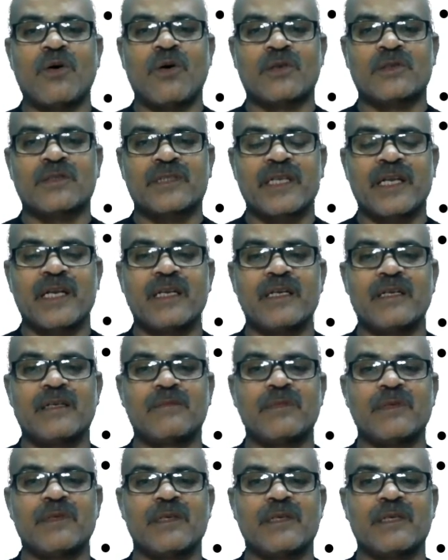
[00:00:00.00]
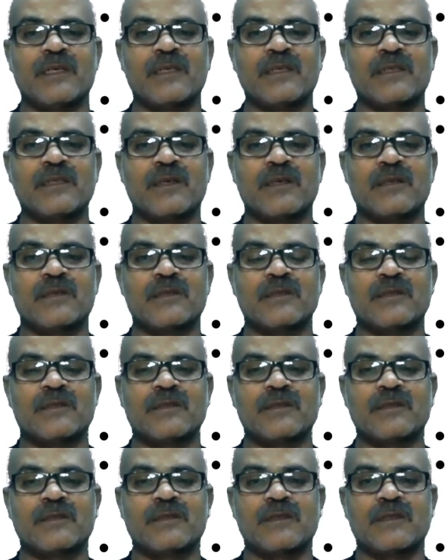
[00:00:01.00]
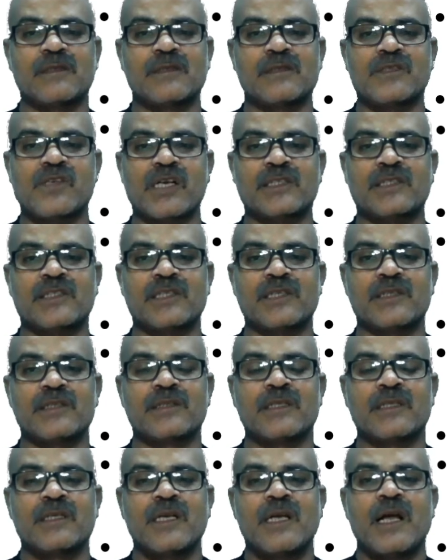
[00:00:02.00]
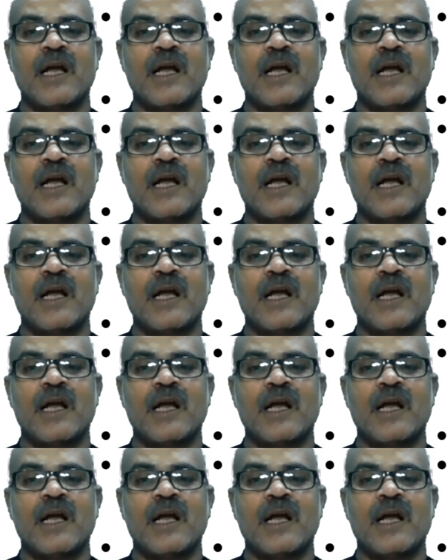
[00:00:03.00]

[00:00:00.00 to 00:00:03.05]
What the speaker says: or cell structures,